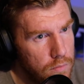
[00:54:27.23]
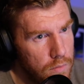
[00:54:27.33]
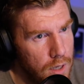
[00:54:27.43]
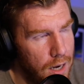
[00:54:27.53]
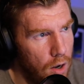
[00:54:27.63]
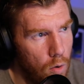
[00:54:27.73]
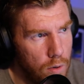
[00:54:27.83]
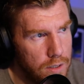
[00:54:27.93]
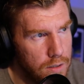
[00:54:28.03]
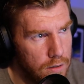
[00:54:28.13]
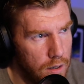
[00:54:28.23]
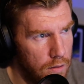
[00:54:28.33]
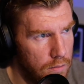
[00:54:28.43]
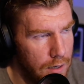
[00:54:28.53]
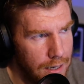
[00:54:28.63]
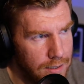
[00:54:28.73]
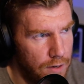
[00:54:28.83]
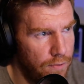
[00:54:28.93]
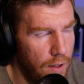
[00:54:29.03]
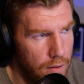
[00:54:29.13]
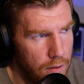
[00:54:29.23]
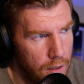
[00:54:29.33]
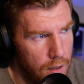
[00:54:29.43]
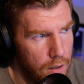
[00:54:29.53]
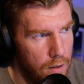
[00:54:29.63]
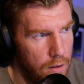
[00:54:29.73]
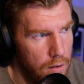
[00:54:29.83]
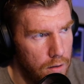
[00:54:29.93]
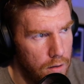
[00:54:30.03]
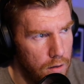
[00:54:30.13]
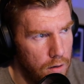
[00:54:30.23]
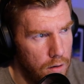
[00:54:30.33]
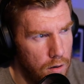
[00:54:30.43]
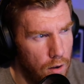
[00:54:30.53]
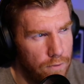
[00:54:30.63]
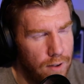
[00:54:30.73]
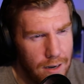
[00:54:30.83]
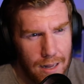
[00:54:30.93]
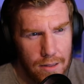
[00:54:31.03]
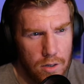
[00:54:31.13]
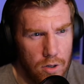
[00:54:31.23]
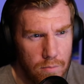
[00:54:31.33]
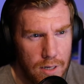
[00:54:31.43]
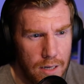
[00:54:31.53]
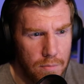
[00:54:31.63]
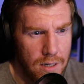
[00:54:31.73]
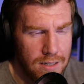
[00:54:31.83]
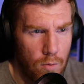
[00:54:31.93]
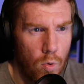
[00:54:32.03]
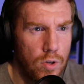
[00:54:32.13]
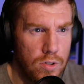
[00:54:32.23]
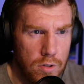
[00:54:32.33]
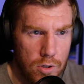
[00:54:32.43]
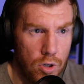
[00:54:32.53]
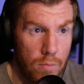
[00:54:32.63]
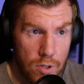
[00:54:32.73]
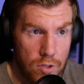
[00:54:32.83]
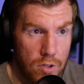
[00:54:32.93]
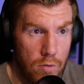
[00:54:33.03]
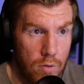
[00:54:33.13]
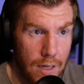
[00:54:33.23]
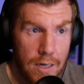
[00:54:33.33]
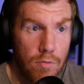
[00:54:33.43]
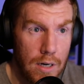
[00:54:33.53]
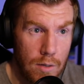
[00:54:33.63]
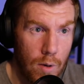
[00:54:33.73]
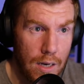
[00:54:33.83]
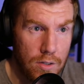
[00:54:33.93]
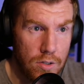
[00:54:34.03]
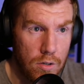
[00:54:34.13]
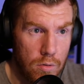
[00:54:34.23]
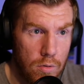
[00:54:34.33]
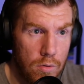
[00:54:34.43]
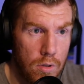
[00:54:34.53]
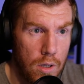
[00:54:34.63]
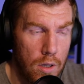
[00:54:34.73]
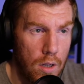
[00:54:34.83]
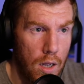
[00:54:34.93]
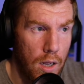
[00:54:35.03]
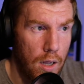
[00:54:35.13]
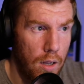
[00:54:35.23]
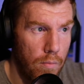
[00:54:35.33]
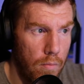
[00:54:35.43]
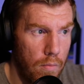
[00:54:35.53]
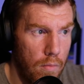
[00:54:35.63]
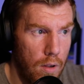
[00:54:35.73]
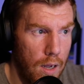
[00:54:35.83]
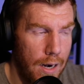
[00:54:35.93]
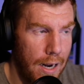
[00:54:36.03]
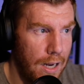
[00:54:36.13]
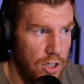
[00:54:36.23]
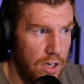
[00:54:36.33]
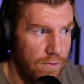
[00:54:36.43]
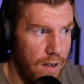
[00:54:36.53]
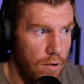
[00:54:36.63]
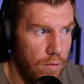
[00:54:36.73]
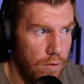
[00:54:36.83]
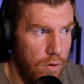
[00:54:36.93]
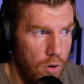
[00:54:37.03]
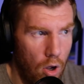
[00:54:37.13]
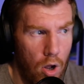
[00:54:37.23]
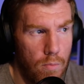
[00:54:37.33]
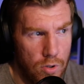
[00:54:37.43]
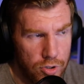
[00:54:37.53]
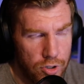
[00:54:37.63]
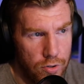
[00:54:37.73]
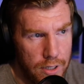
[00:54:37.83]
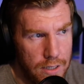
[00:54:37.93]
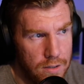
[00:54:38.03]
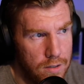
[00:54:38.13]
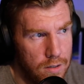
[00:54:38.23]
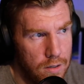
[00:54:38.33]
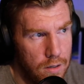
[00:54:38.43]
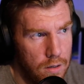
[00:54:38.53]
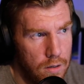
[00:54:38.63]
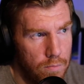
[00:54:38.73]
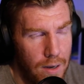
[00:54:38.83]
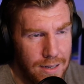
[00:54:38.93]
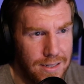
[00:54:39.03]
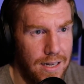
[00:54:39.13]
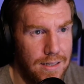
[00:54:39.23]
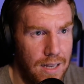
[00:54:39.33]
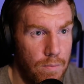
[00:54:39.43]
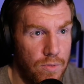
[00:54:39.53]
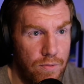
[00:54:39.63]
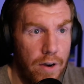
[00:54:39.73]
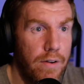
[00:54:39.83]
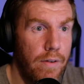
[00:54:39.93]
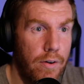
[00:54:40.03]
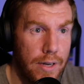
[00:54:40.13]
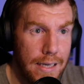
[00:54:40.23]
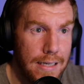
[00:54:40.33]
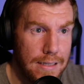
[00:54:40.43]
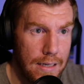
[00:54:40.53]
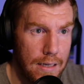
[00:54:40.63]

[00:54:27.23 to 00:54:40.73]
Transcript: I always, like I said, felt like the dumb kid, because I wasn't dumb at school. I did really well at school. And I actually found normal studies passing exams very, very easy.